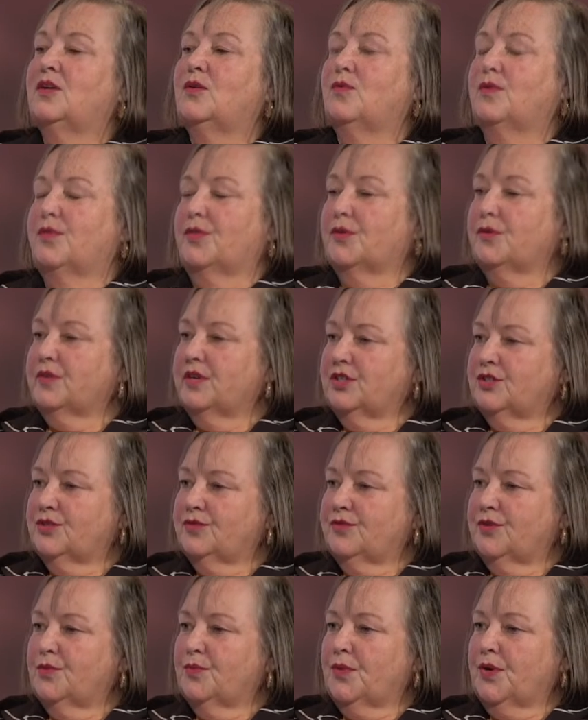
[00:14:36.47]
with their
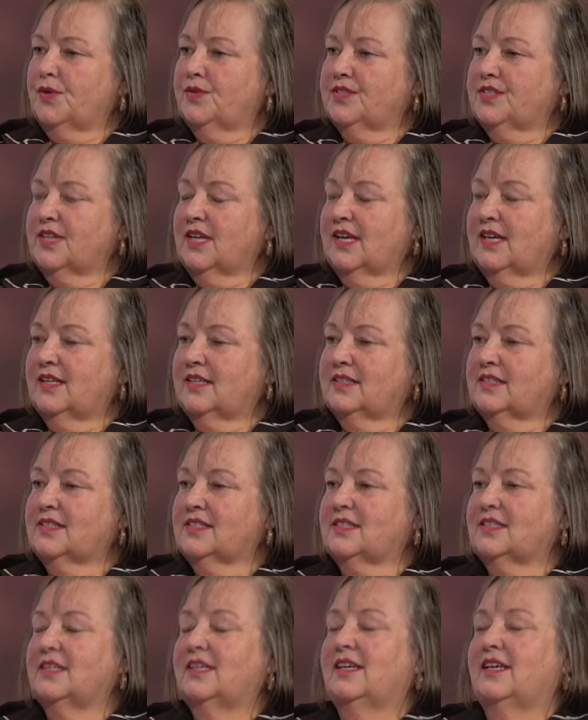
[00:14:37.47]
interview
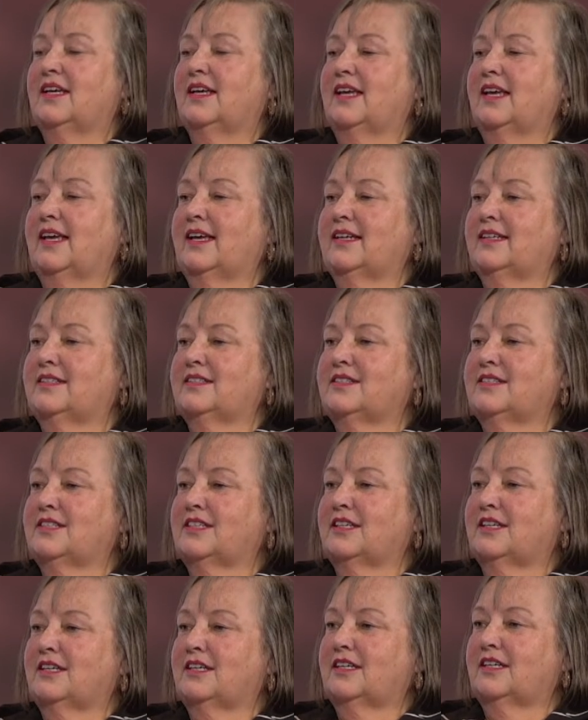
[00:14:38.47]
process, and
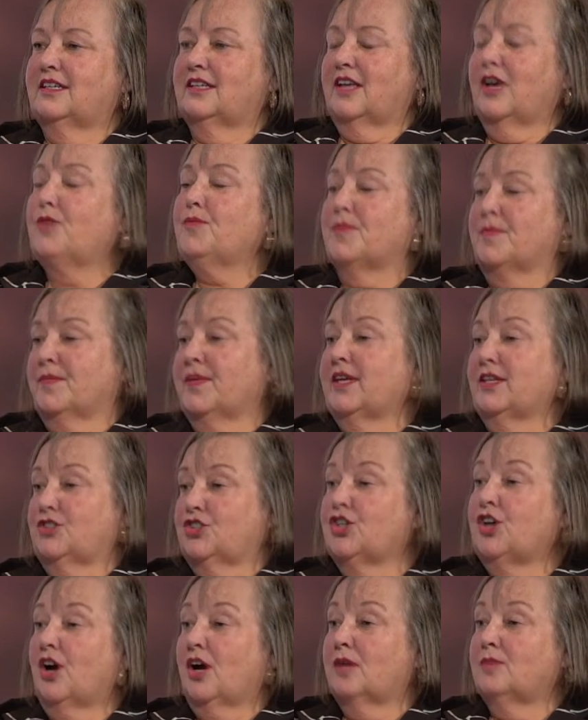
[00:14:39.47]
uh, help them get
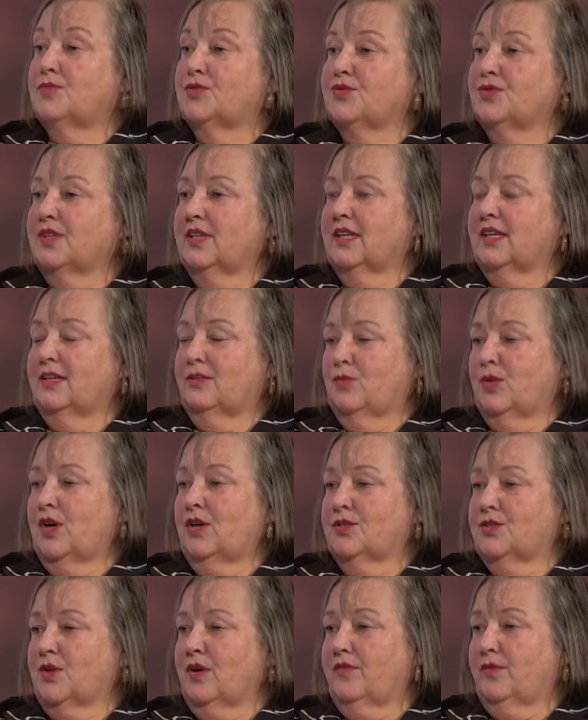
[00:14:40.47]
jobs, really. And we
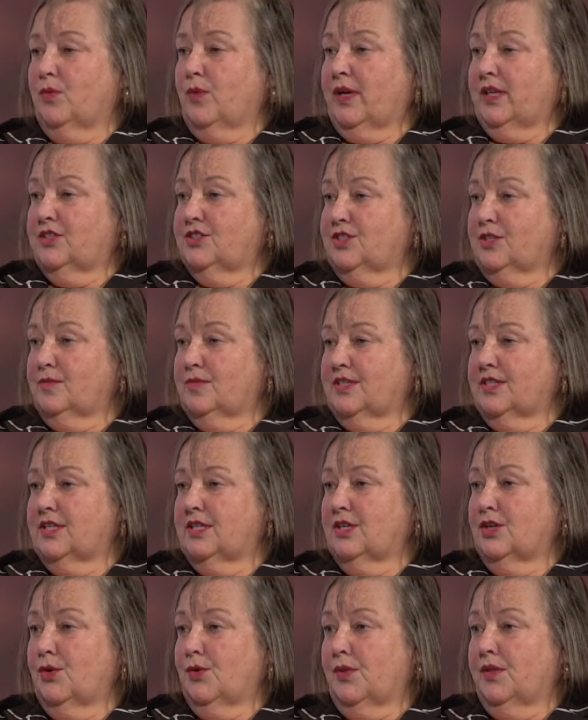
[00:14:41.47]
also have a wage subsidy
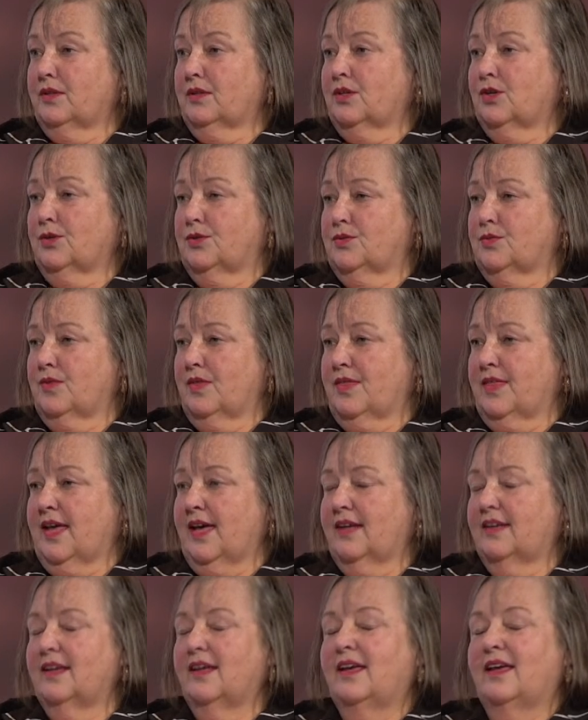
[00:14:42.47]
go, goes with
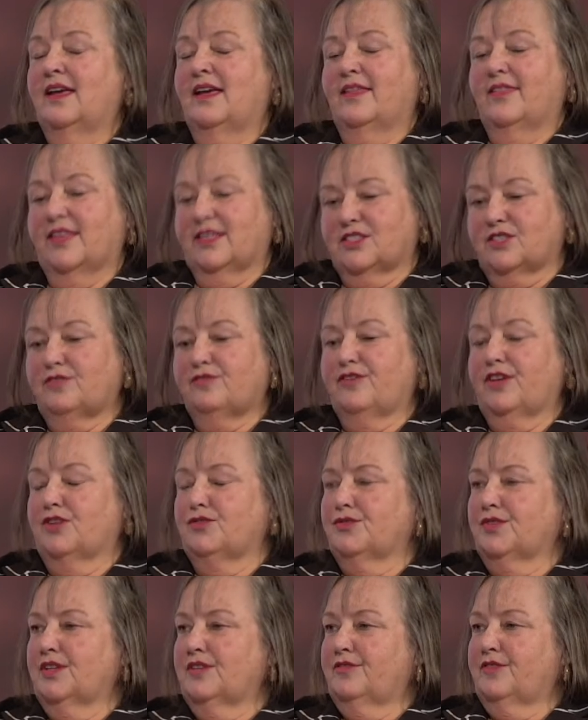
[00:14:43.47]
that. That's a
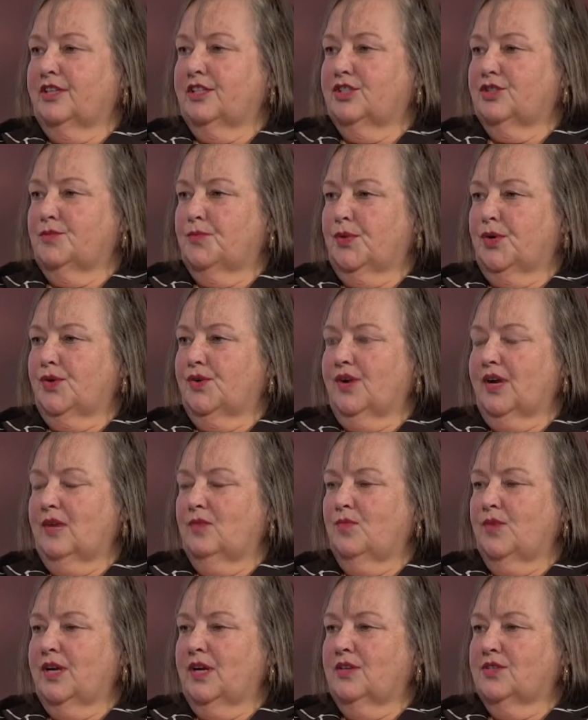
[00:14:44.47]
federally funded
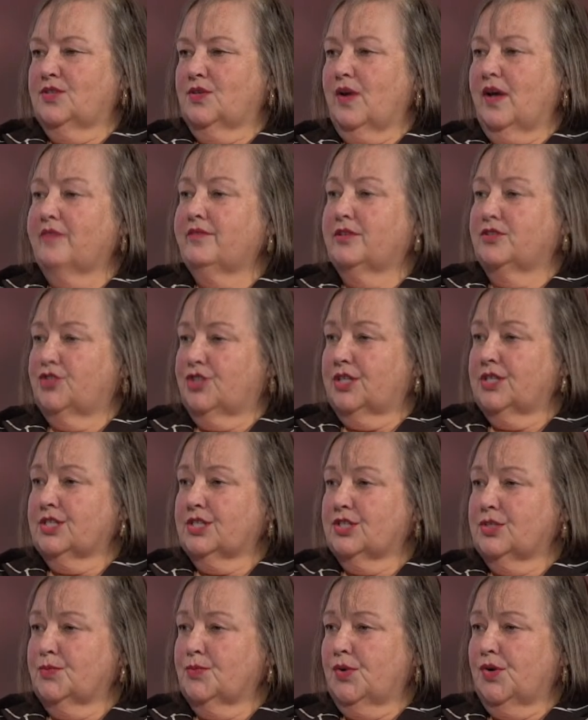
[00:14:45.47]
program. We also have our
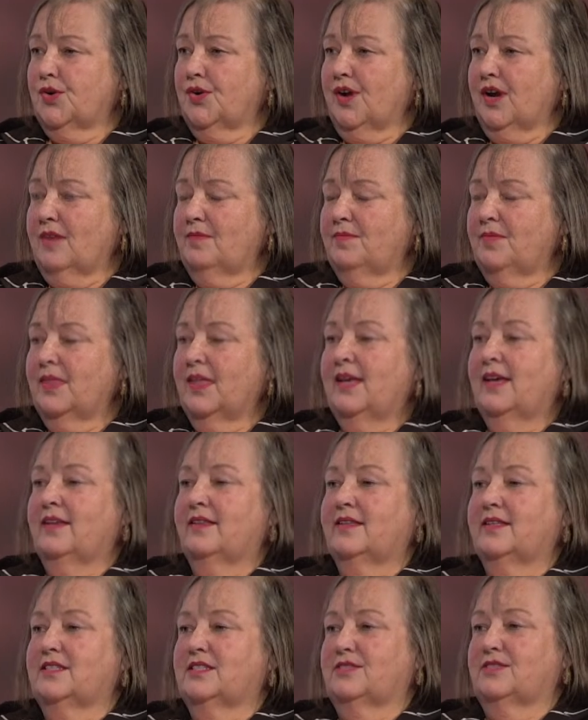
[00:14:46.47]
justice program
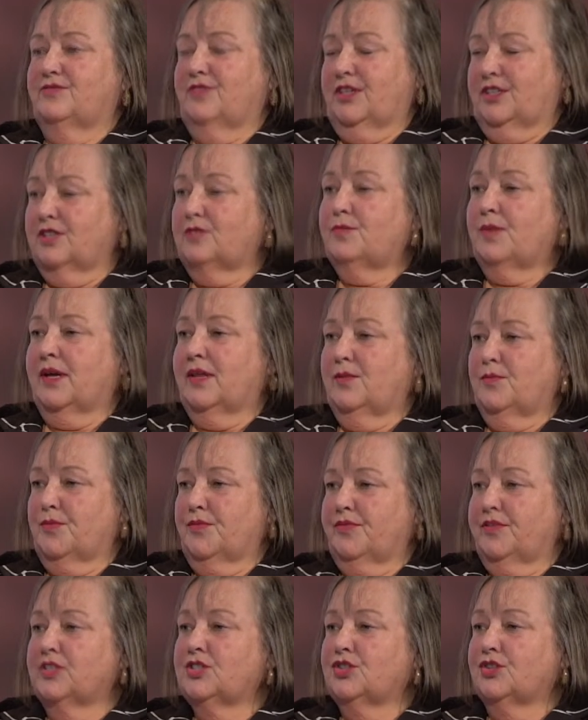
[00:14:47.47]
that's funded by the
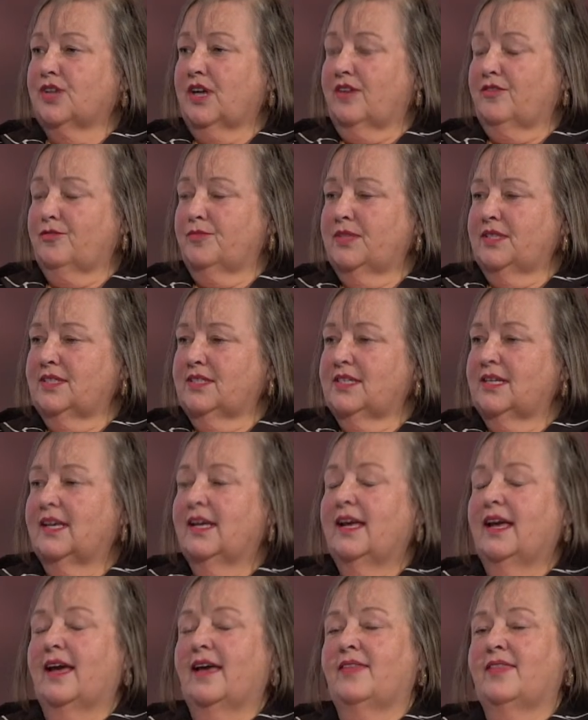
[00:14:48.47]
provincial government.
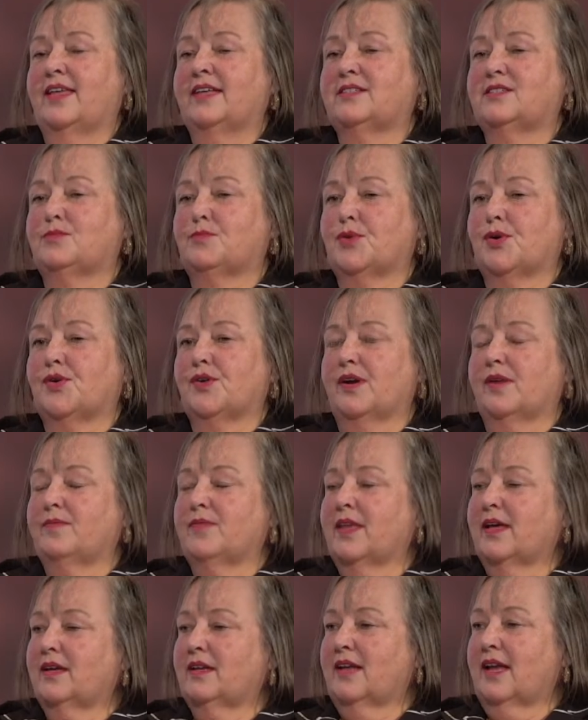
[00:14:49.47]
And that's a program
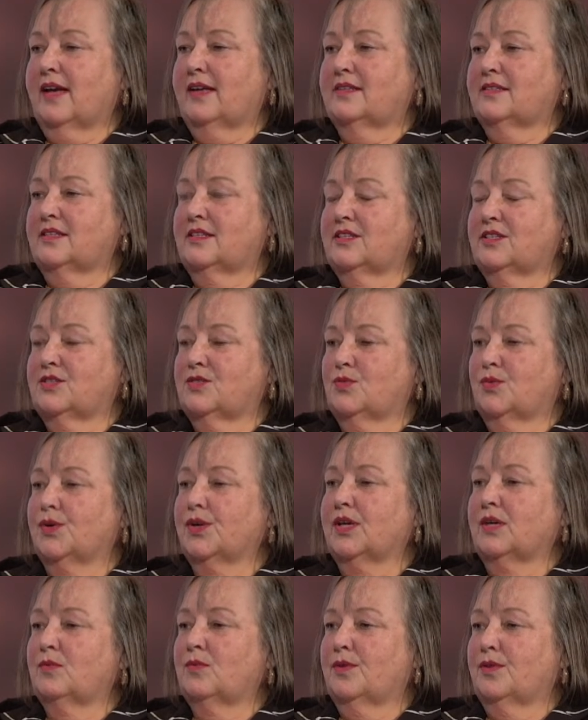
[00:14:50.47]
that has us
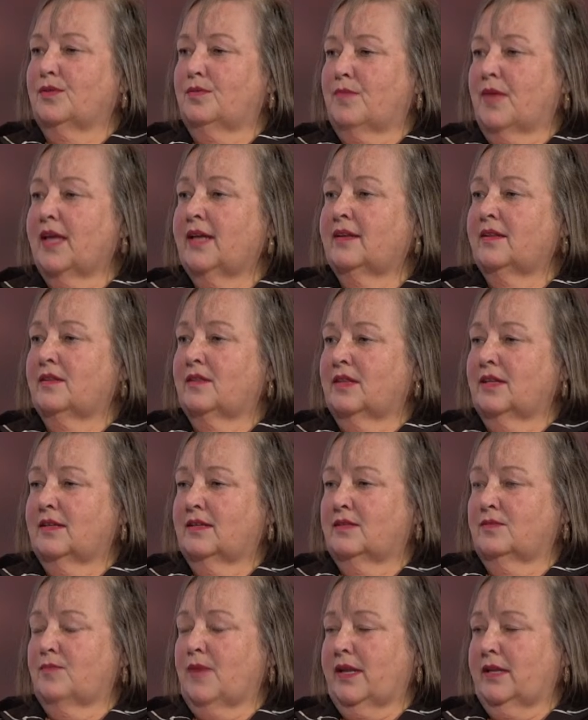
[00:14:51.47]
working with men in
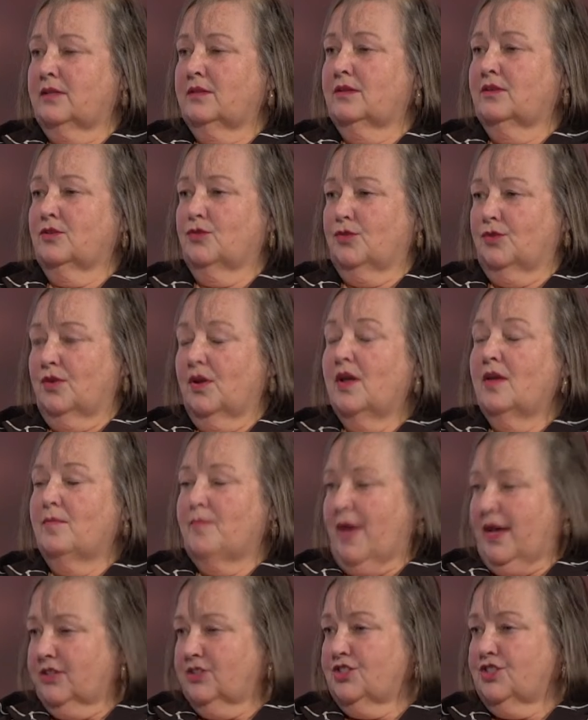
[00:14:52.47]
His man, Her
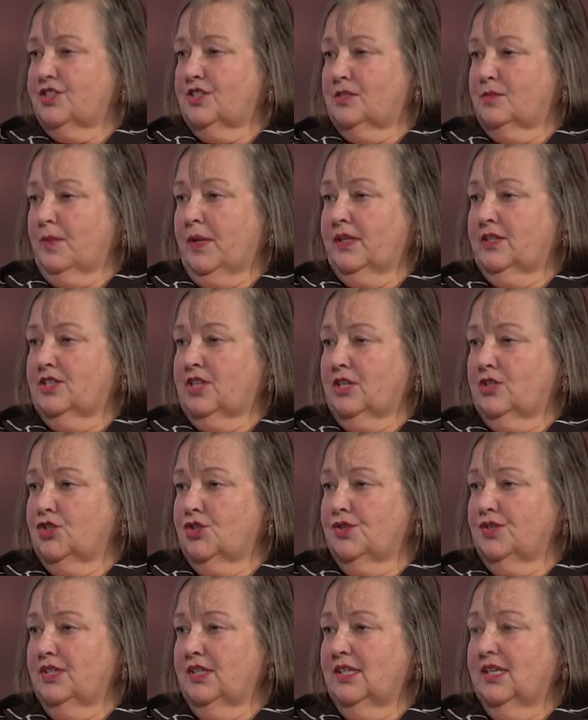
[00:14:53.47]
Majesty's
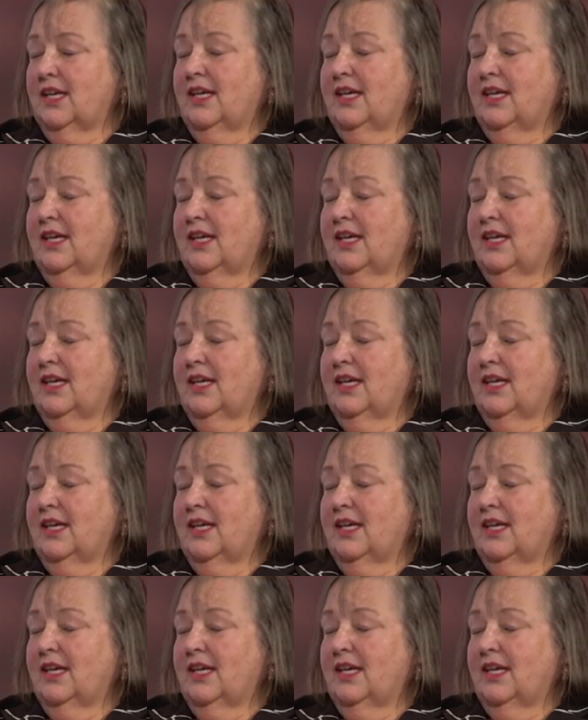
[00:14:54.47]
Penitentiary.